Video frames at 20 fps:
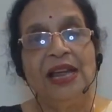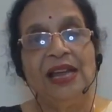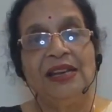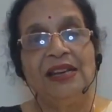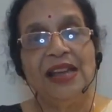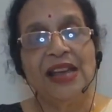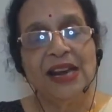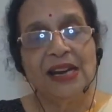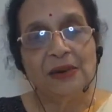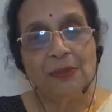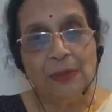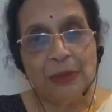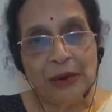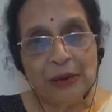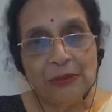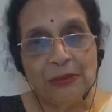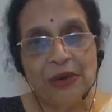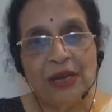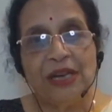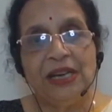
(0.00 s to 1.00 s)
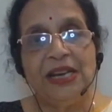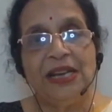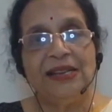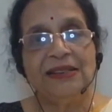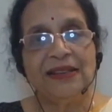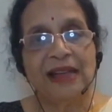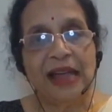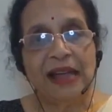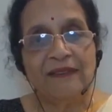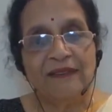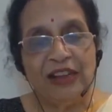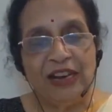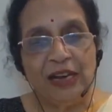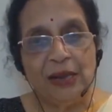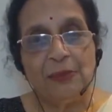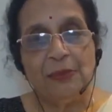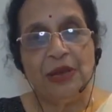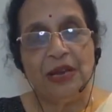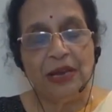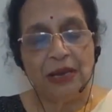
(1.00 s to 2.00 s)
That Brahman is
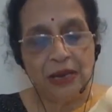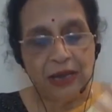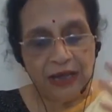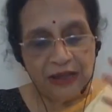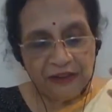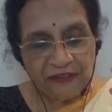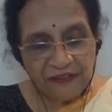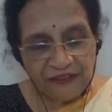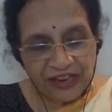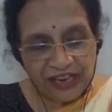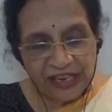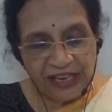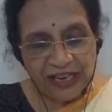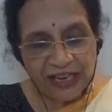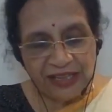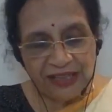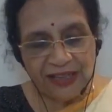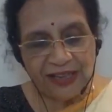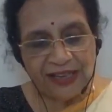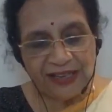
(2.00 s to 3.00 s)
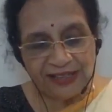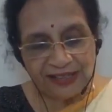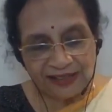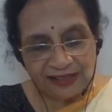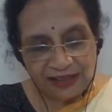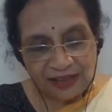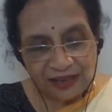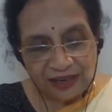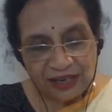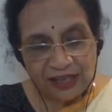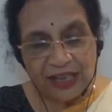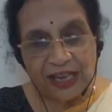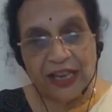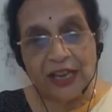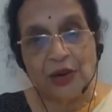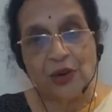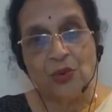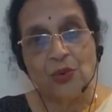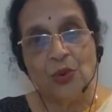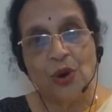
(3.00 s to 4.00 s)
available within this
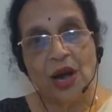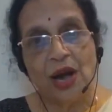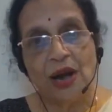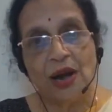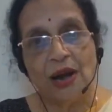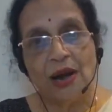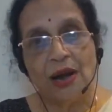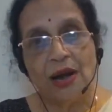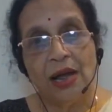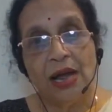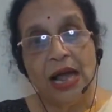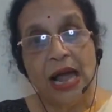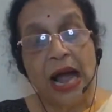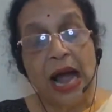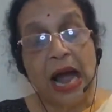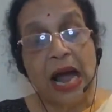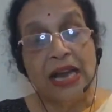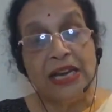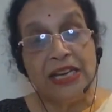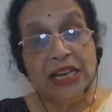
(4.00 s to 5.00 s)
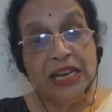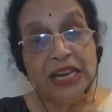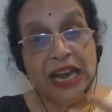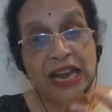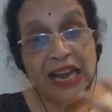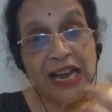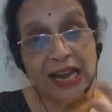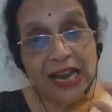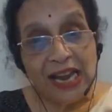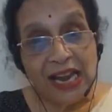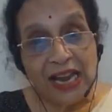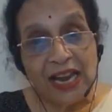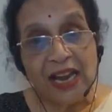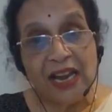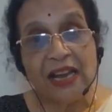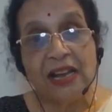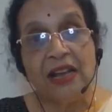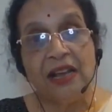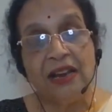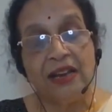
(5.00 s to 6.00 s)
Hridaya Guha.
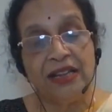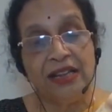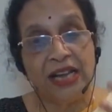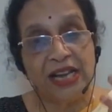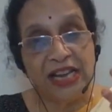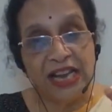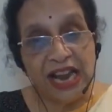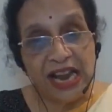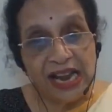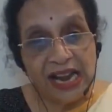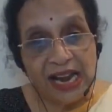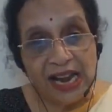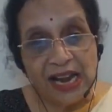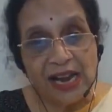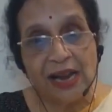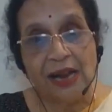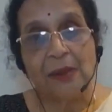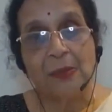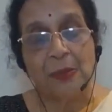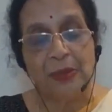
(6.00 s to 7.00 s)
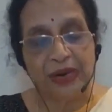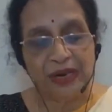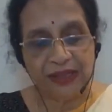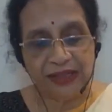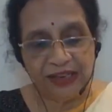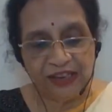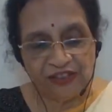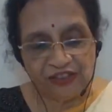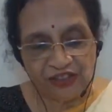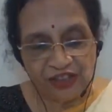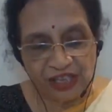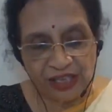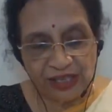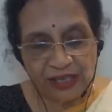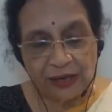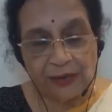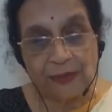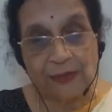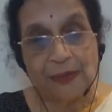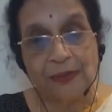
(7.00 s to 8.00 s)
Anne Hridaye
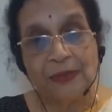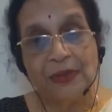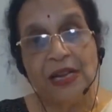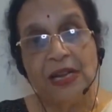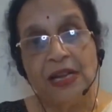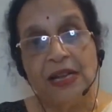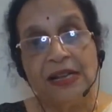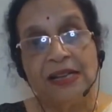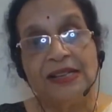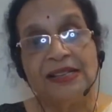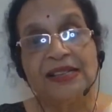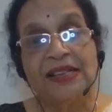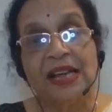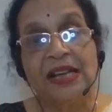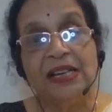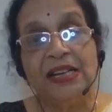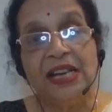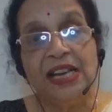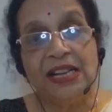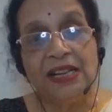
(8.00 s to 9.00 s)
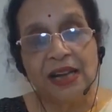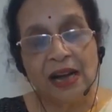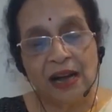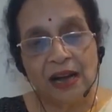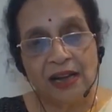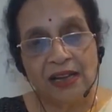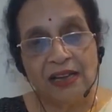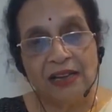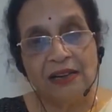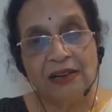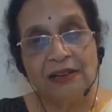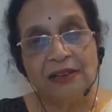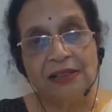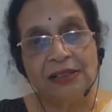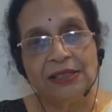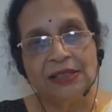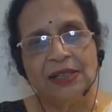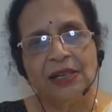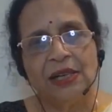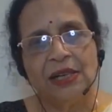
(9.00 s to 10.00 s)
Pratishtitam
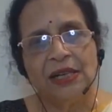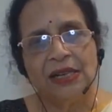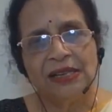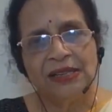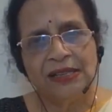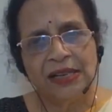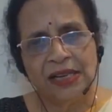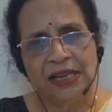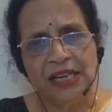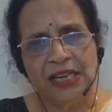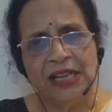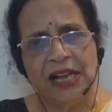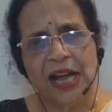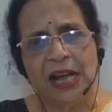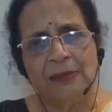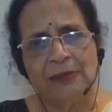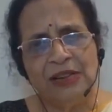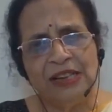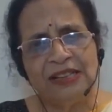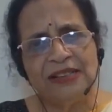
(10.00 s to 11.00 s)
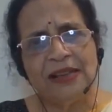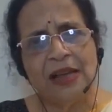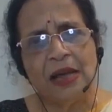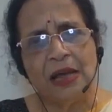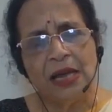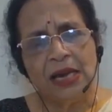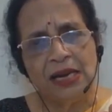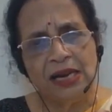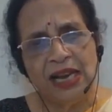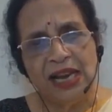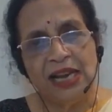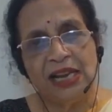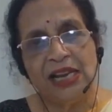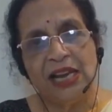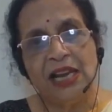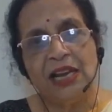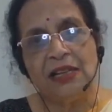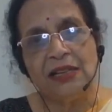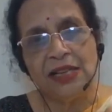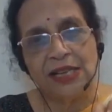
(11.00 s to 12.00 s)
Sannidhaya. Sannidhaya means
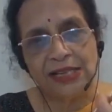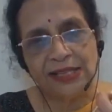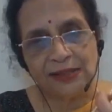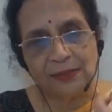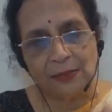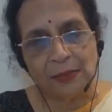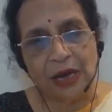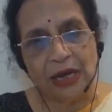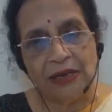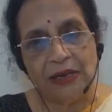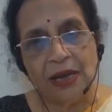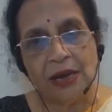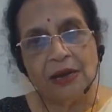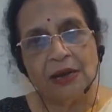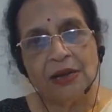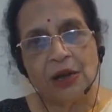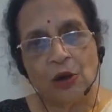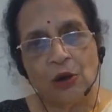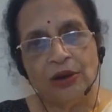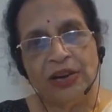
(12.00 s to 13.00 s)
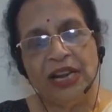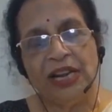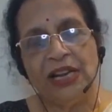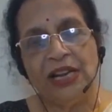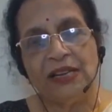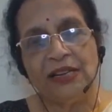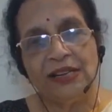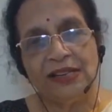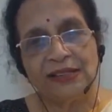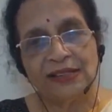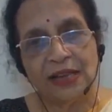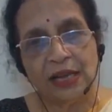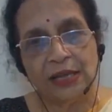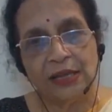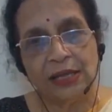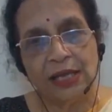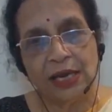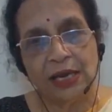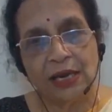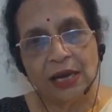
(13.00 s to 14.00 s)
taking this mana or taking this
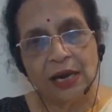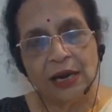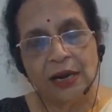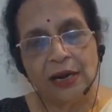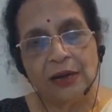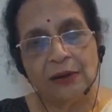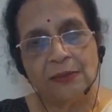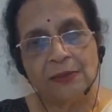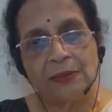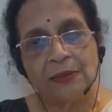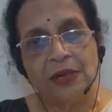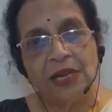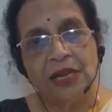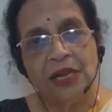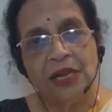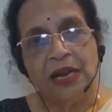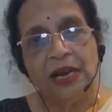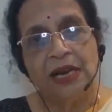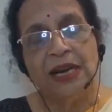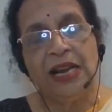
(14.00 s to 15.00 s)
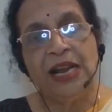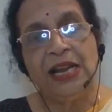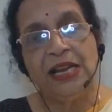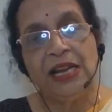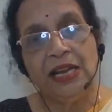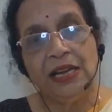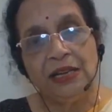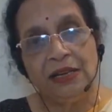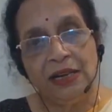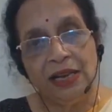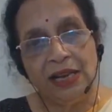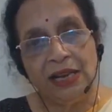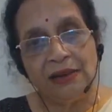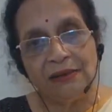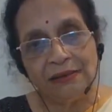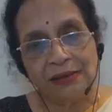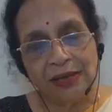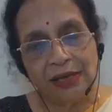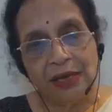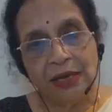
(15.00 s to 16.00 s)
Antakaranam, taking
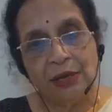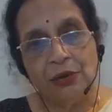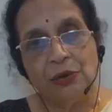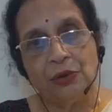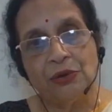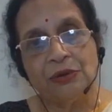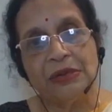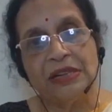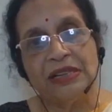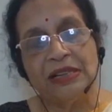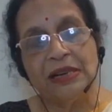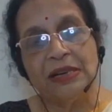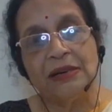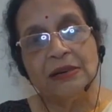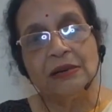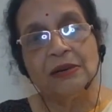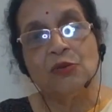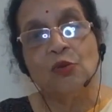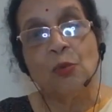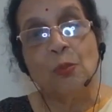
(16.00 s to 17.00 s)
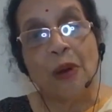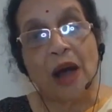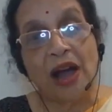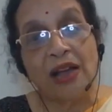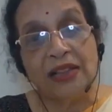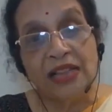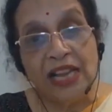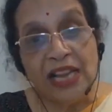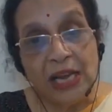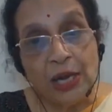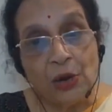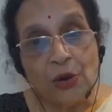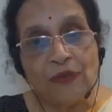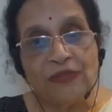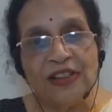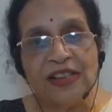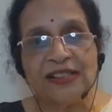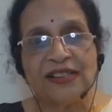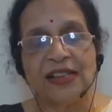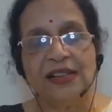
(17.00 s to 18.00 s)
the Upadhi of
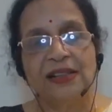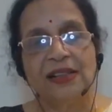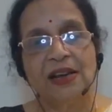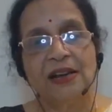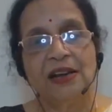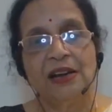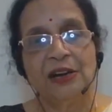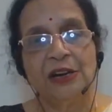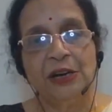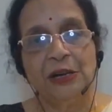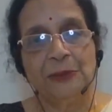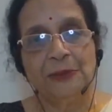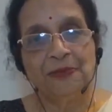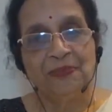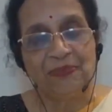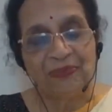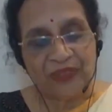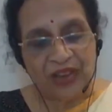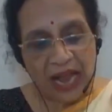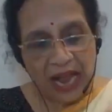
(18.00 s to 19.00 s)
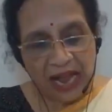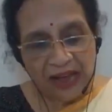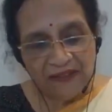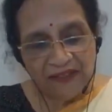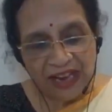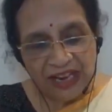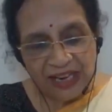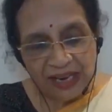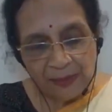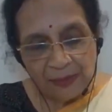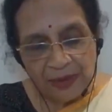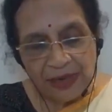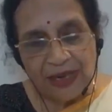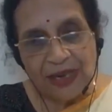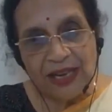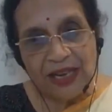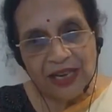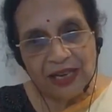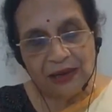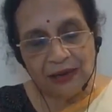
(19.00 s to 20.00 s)
this Antakaranam available
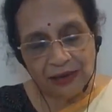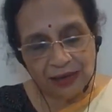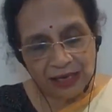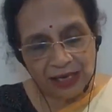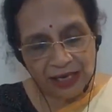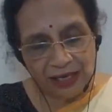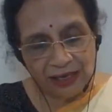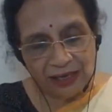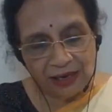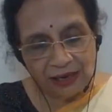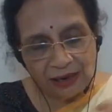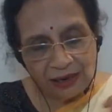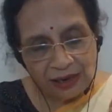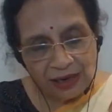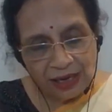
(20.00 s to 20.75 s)
here in the